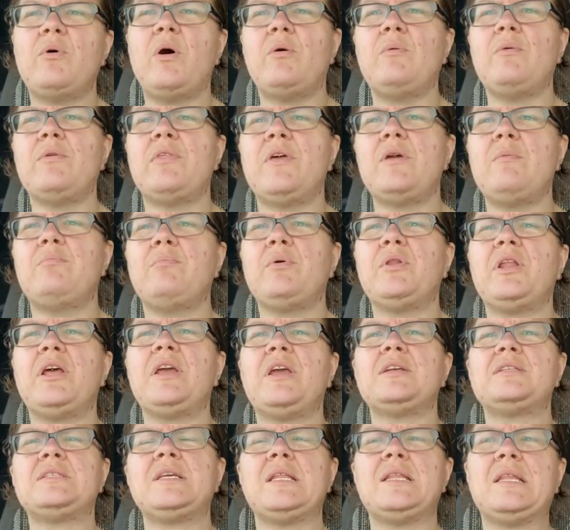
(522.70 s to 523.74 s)
well with it, but
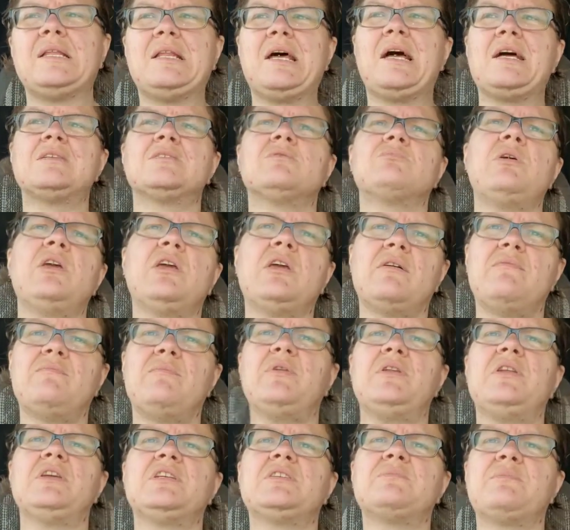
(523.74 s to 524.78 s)
like I said, the last week I've
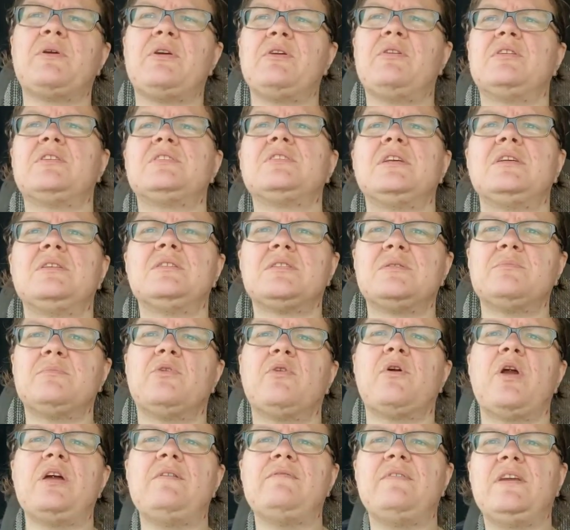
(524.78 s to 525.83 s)
been experiencing some
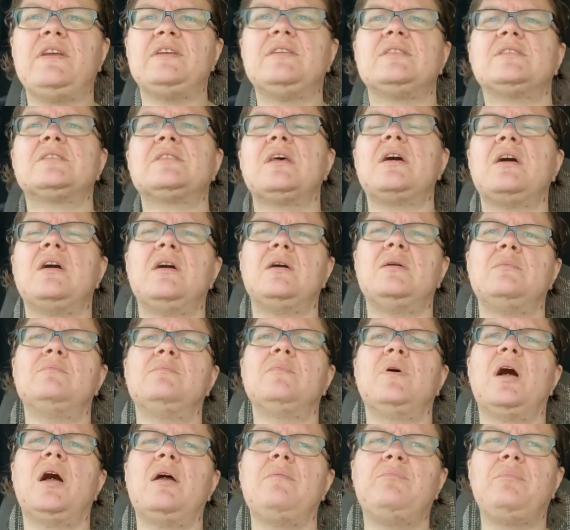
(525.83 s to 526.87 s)
cravings.
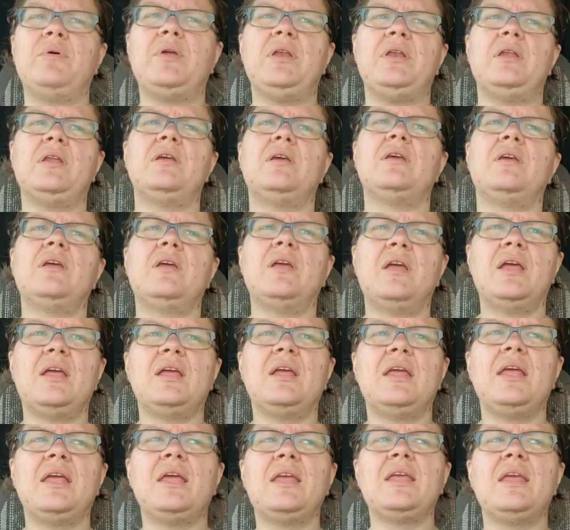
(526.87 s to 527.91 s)
I've been
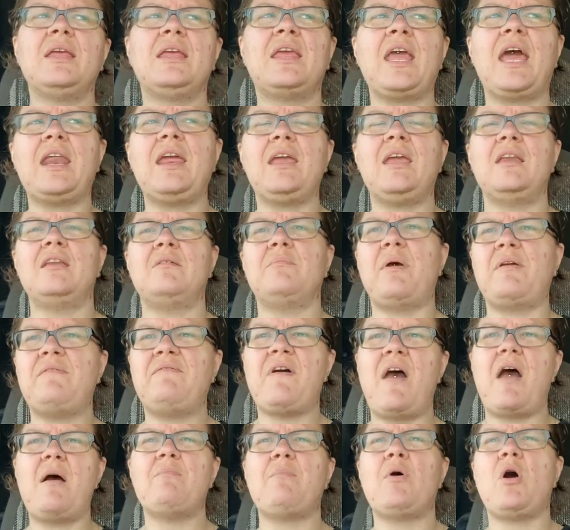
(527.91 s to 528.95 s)
getting into my
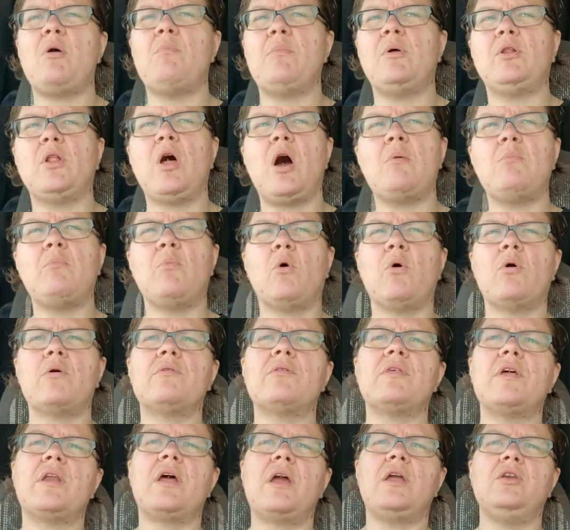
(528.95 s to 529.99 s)
fat bomb a lot more
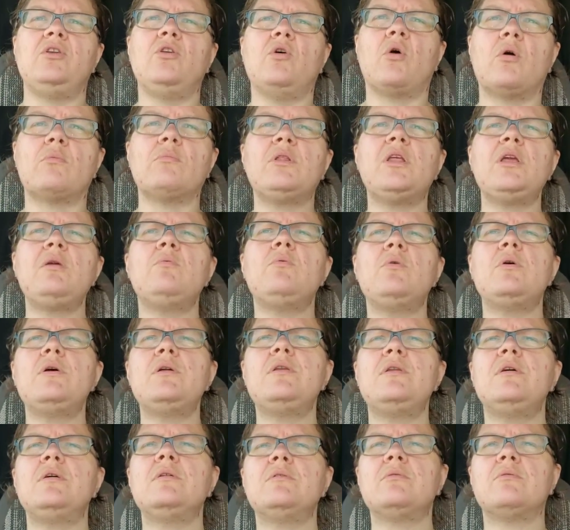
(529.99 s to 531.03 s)
than I normally
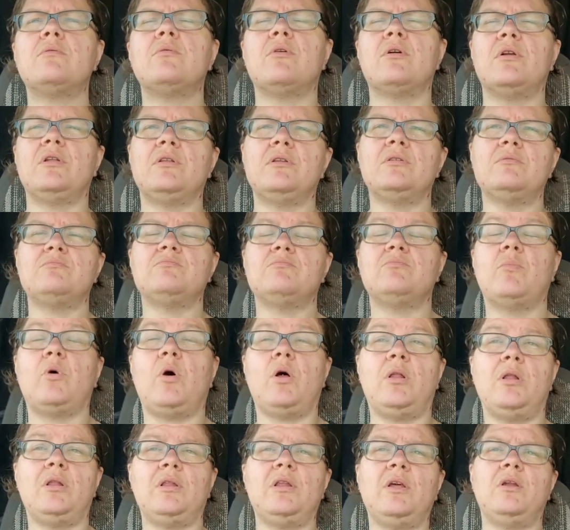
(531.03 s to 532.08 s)
would, or,
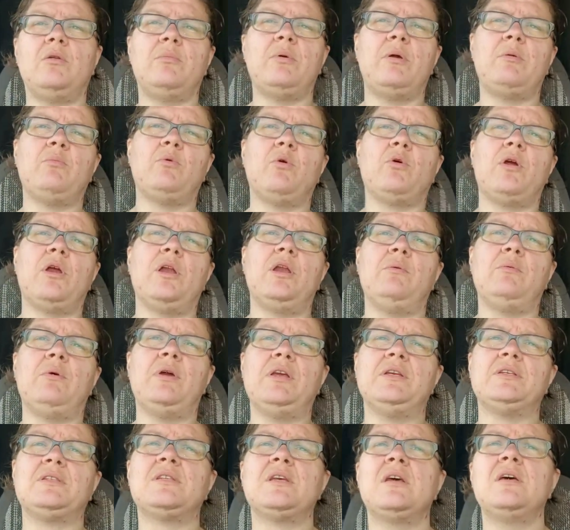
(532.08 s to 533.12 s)
well, a little bit more
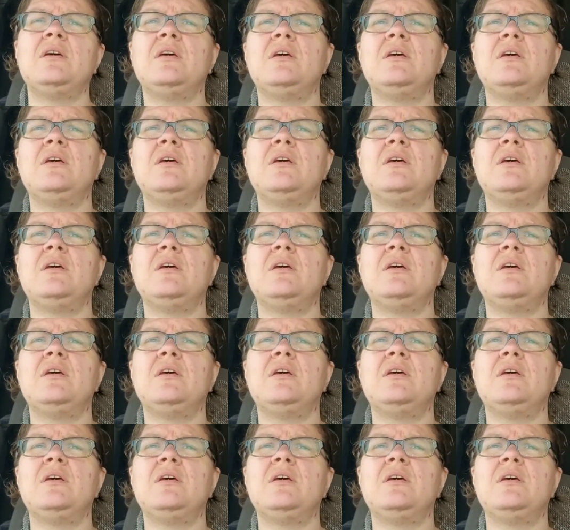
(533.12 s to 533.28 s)
anyways.